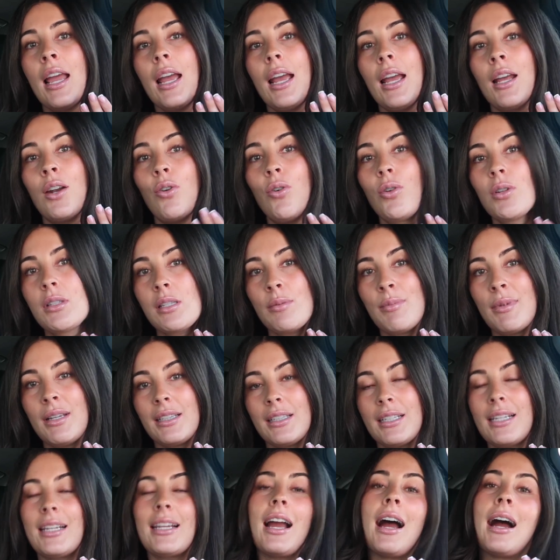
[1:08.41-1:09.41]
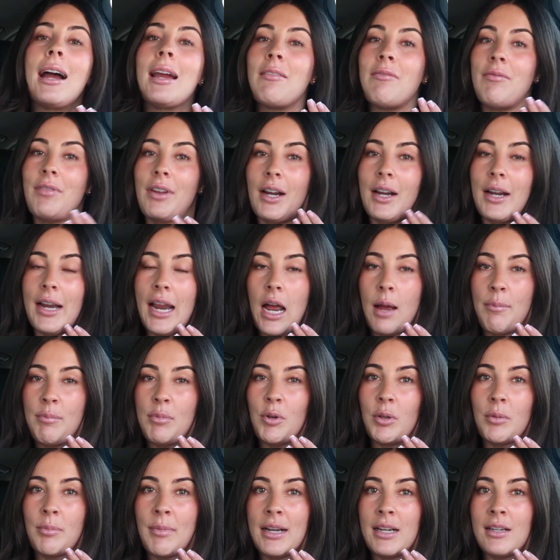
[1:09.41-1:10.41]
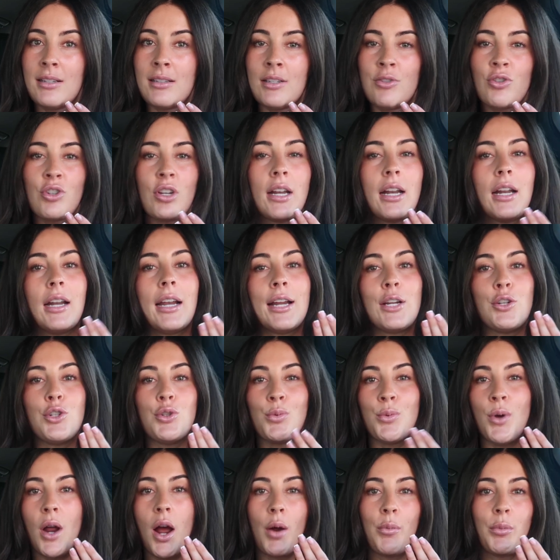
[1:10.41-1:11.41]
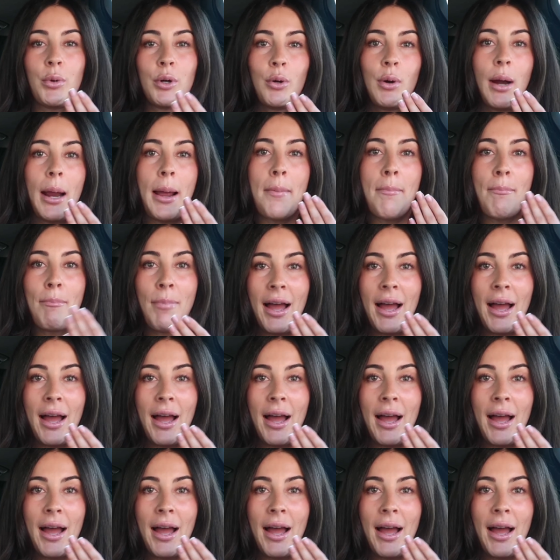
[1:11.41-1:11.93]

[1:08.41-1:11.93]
and ultimately I am very happy with my decision and I do not regret